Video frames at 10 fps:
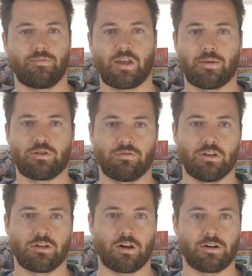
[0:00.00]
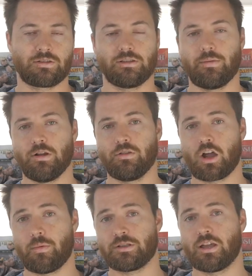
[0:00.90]
time-shifted cards. Let me know in the
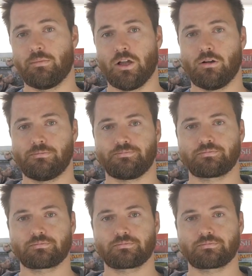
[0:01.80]
comments down below.